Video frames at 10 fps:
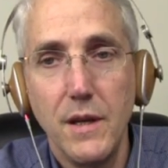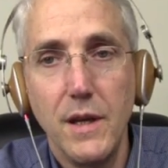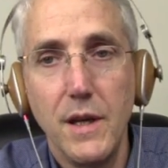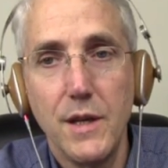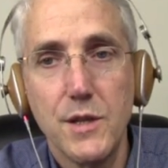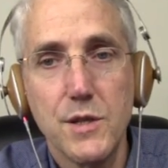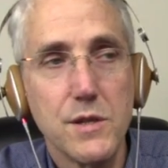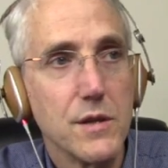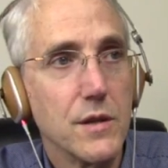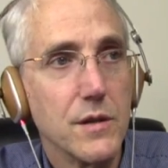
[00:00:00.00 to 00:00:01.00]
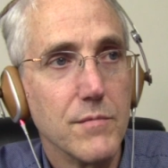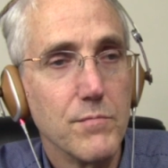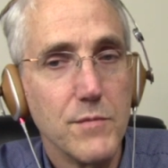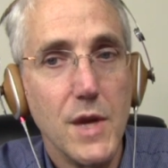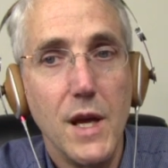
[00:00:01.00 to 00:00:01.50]
it's
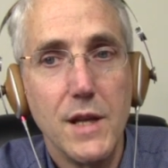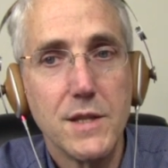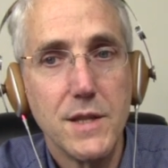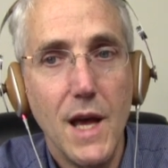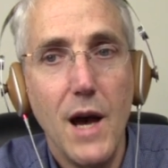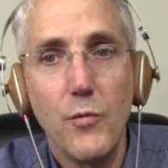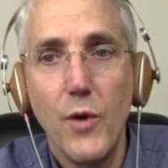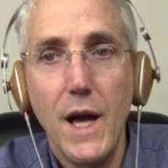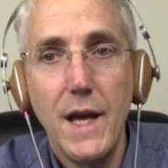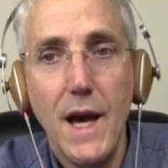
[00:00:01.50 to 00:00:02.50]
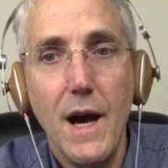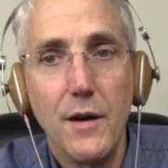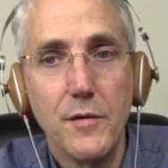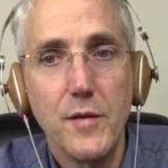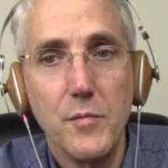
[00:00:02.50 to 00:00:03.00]
that way
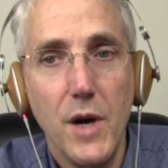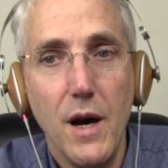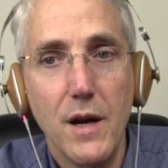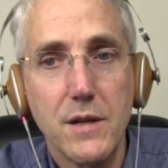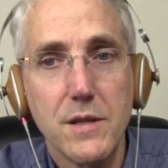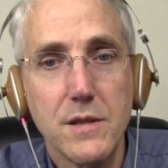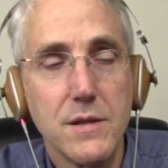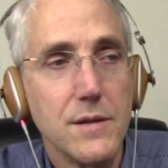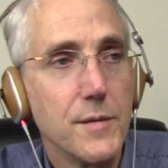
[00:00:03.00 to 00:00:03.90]
out of the box.